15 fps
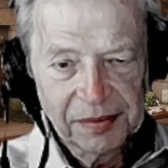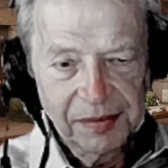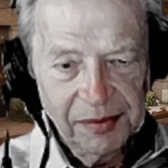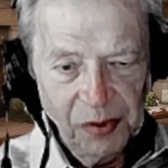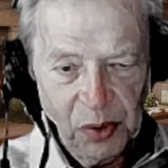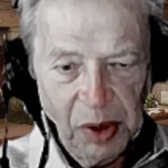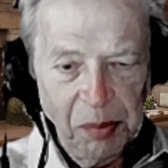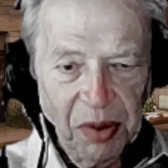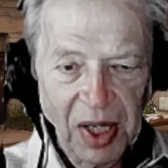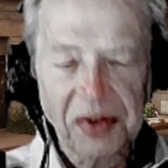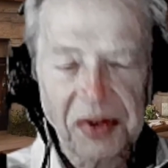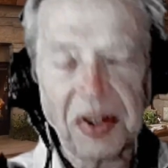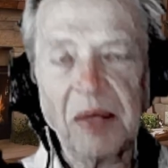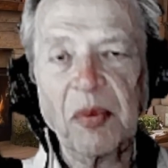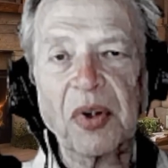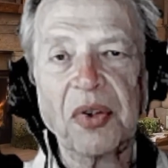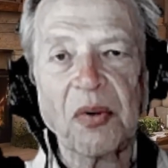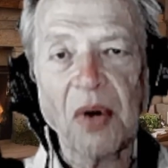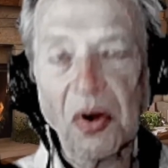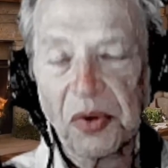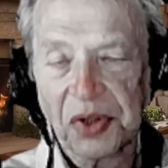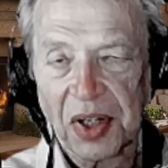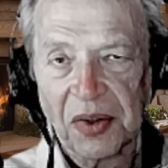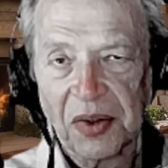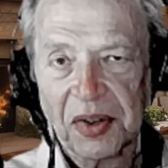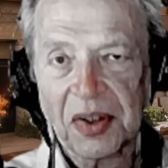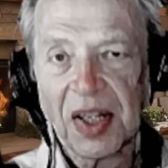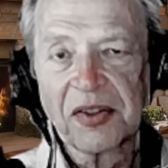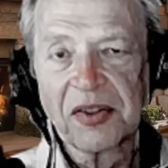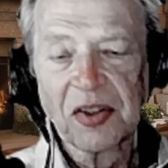replace them with rose-colored
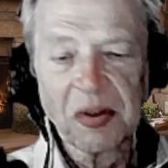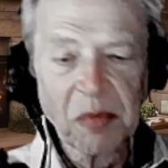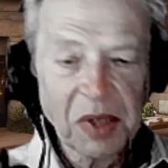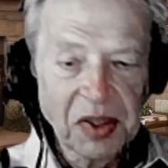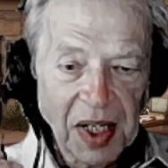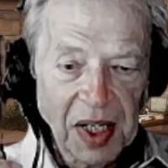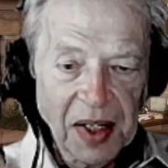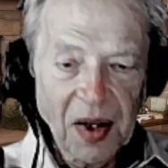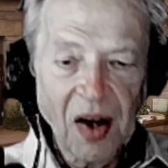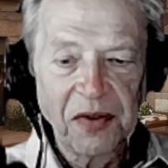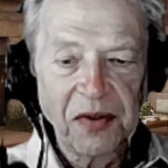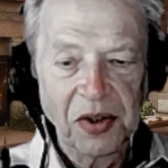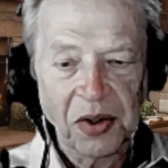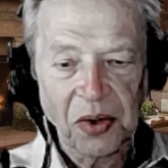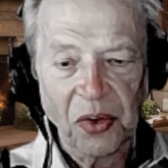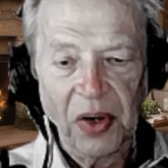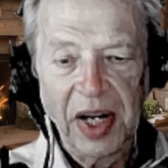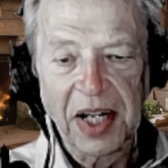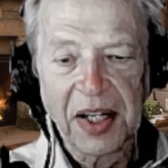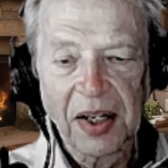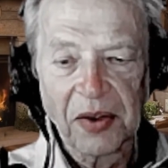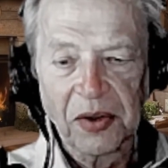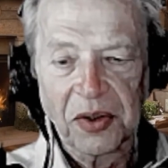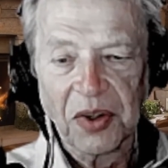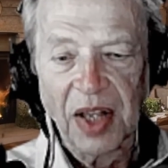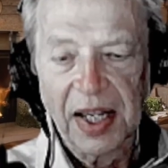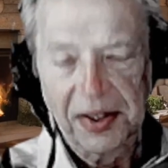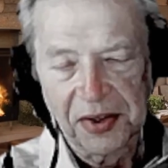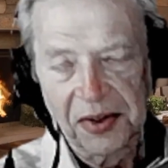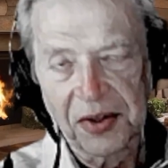glasses, but take off your gray-colored
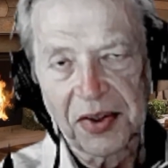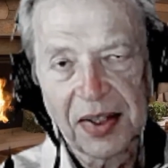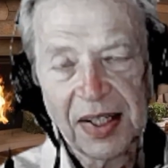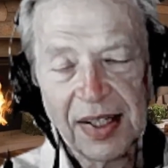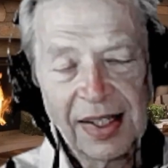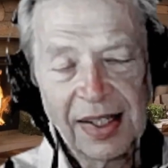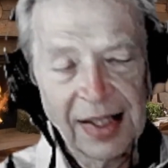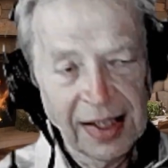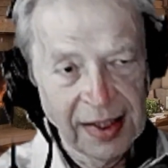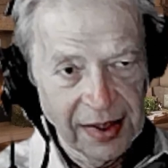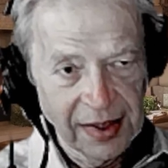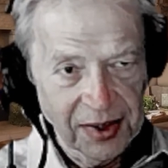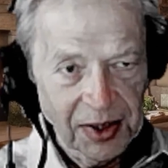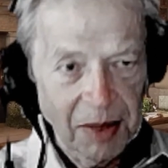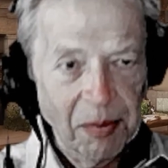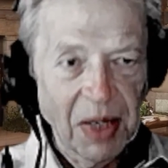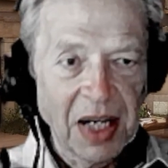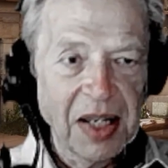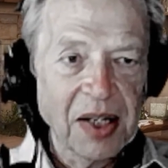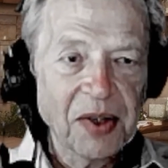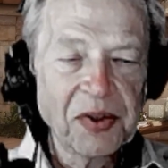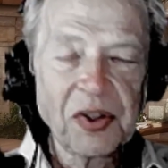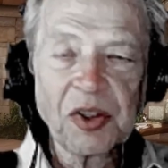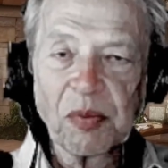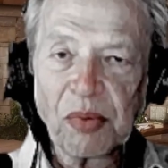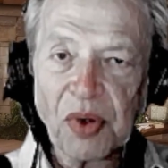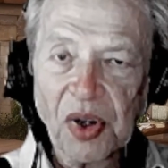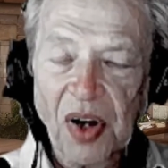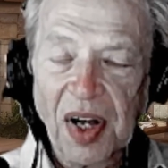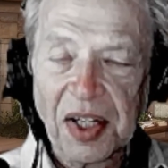glasses that somebody else has
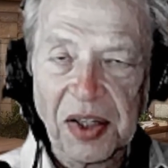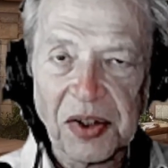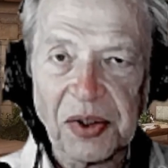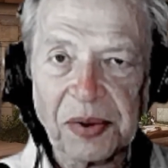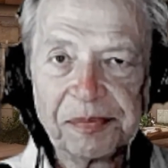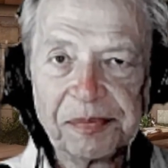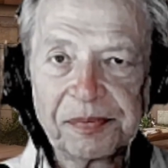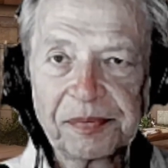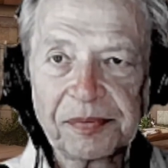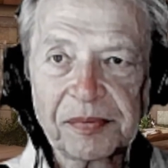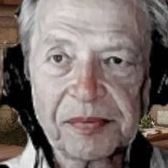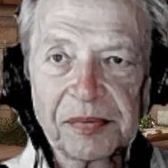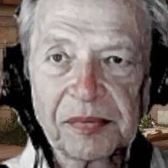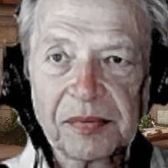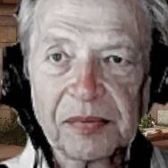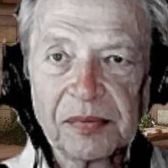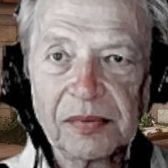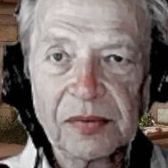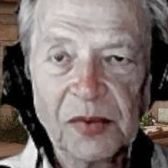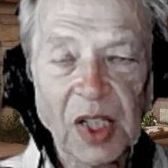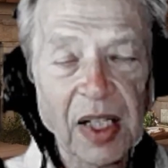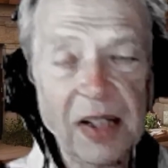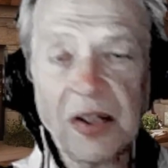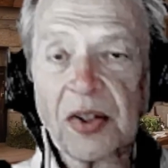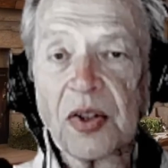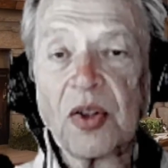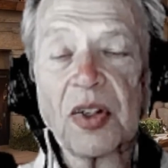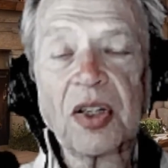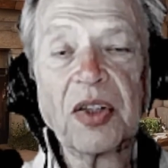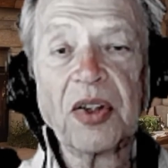put on you, and just
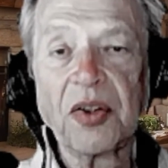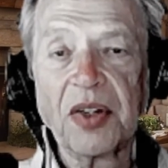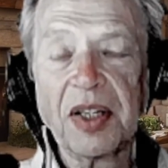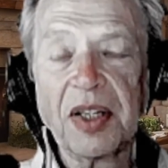look clearly.